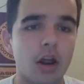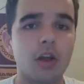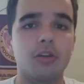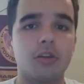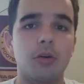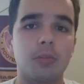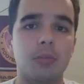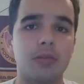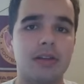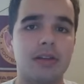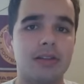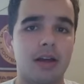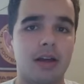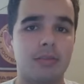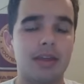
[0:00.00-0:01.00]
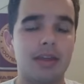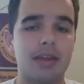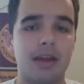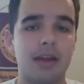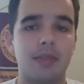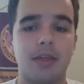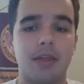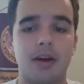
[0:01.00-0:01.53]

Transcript: so please help me get there.